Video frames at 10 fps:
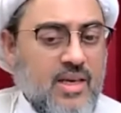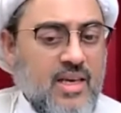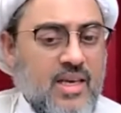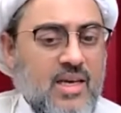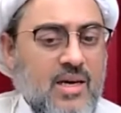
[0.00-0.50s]

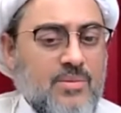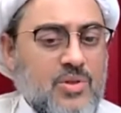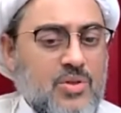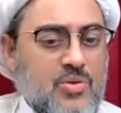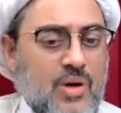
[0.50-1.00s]
he
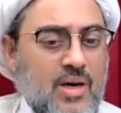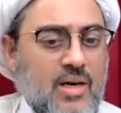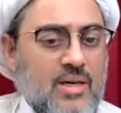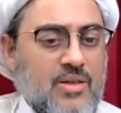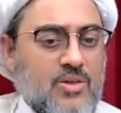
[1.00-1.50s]
comes to
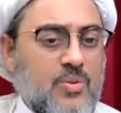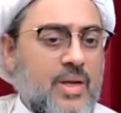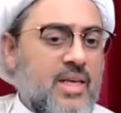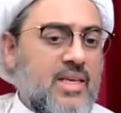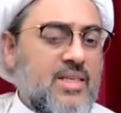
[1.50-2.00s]
our
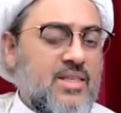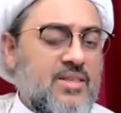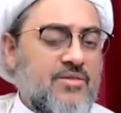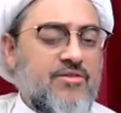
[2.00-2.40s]
dwellings